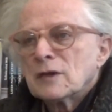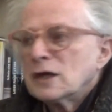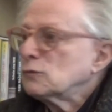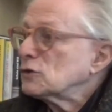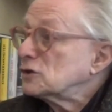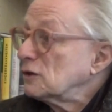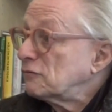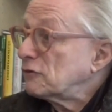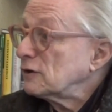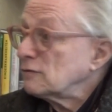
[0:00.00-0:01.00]
It was
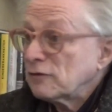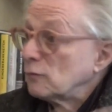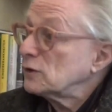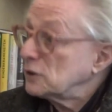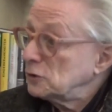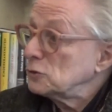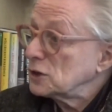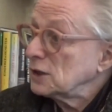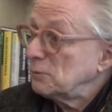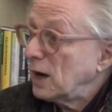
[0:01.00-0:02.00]
different from what he
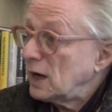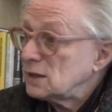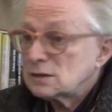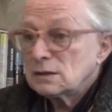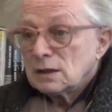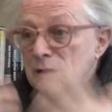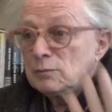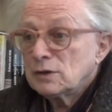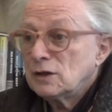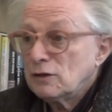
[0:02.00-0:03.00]
usually buys,
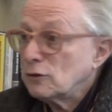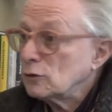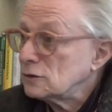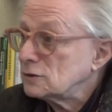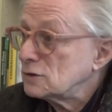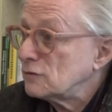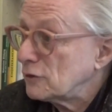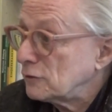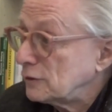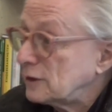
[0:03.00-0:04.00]
but he thought this is
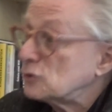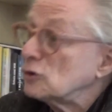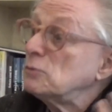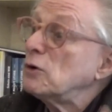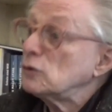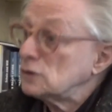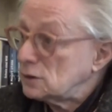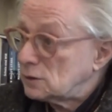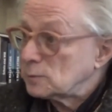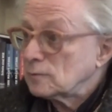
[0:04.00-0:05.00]
very unique, so he bought
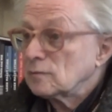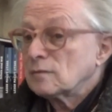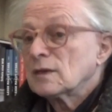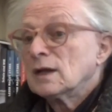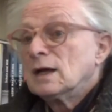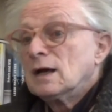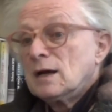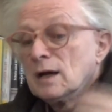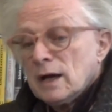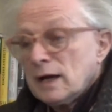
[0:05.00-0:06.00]
it.
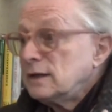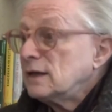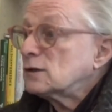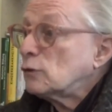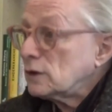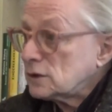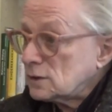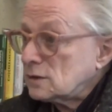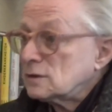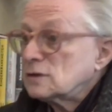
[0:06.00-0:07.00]
And he had
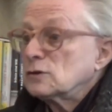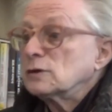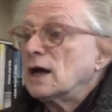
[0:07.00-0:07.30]
questions. So he